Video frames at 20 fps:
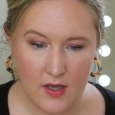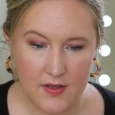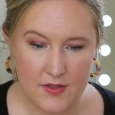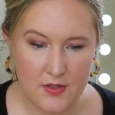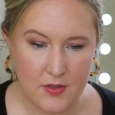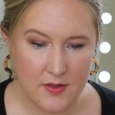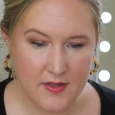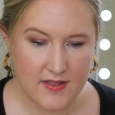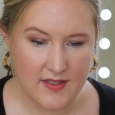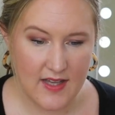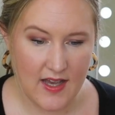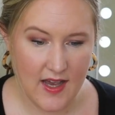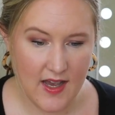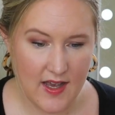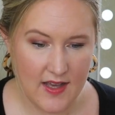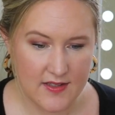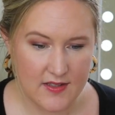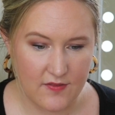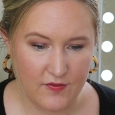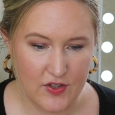So it
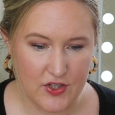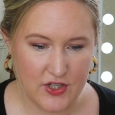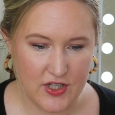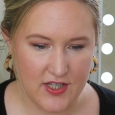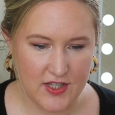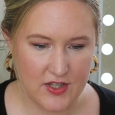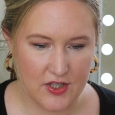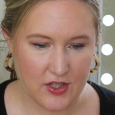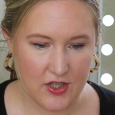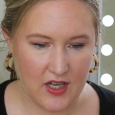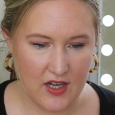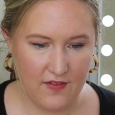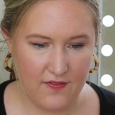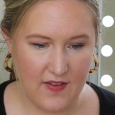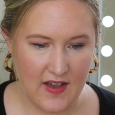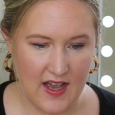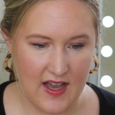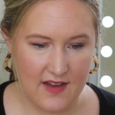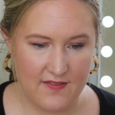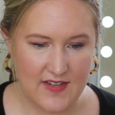says, for just
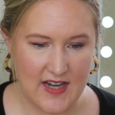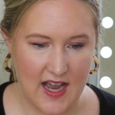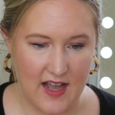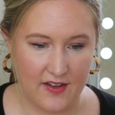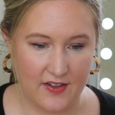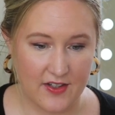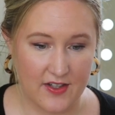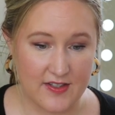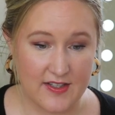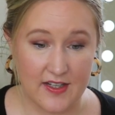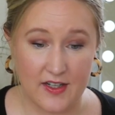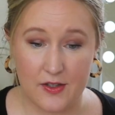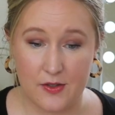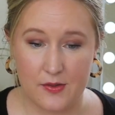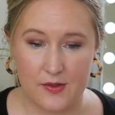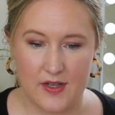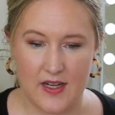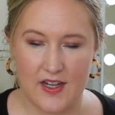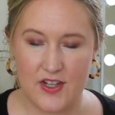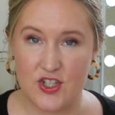thirty-five dollars
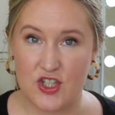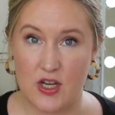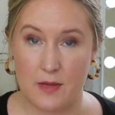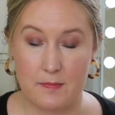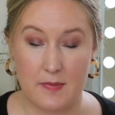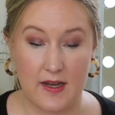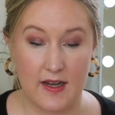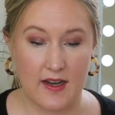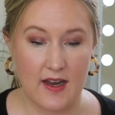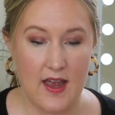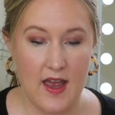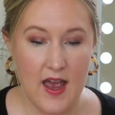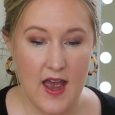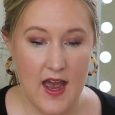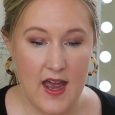including shipping,